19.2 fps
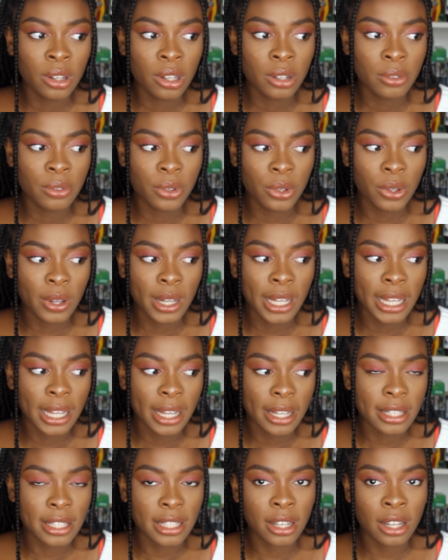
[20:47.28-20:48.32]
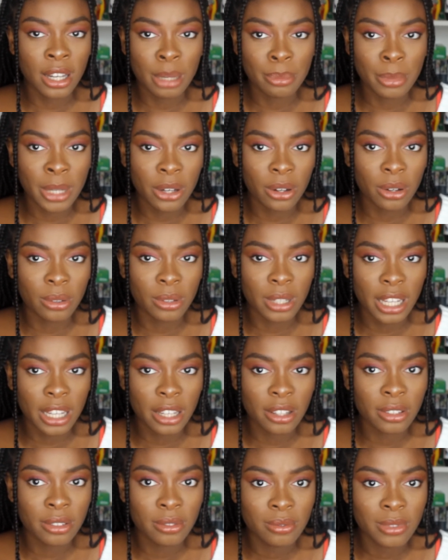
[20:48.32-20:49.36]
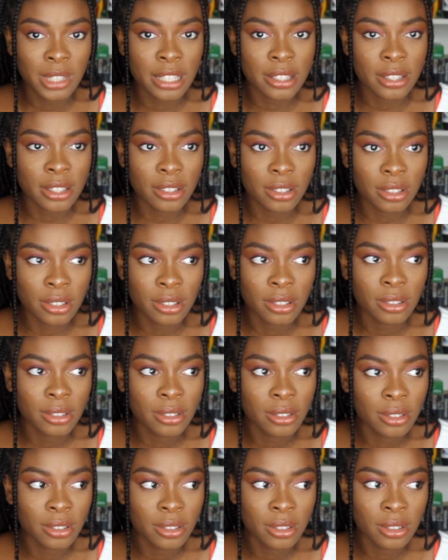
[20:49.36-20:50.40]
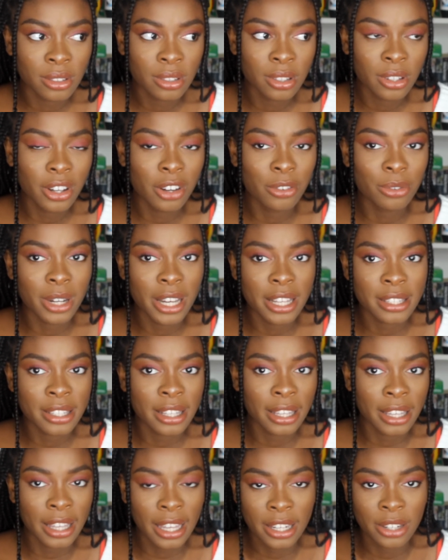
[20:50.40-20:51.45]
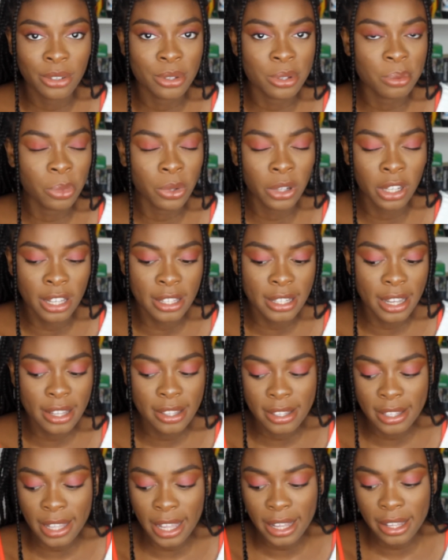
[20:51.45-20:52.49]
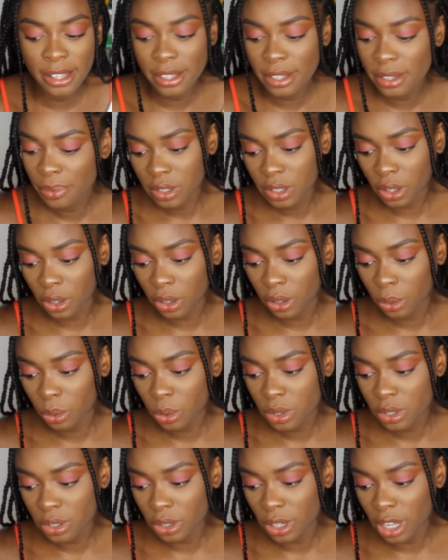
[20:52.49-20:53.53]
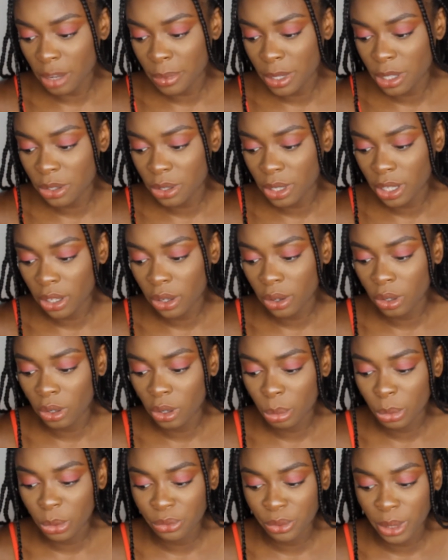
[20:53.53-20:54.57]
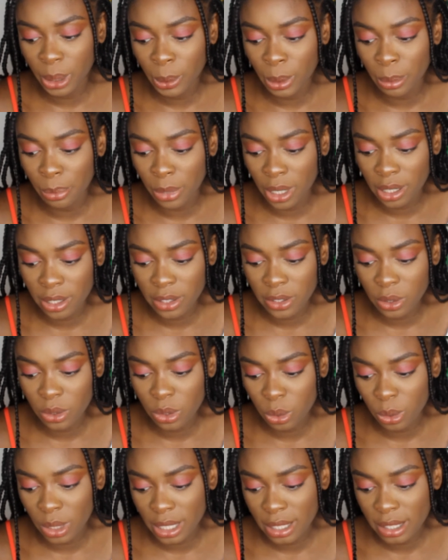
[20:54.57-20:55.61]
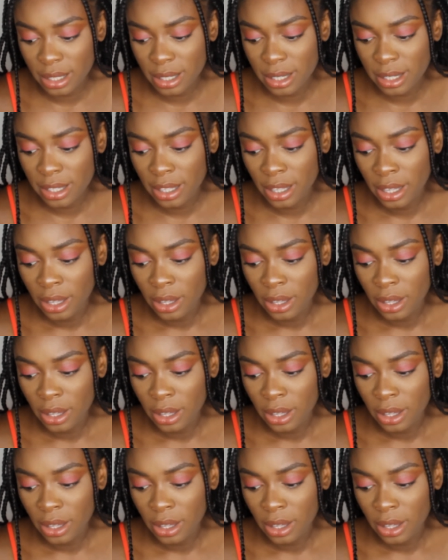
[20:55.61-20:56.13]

for your hair to come out like decent. Otherwise, again, it was a pointless exercise. So also I've been doing a lot more frequent buns or twists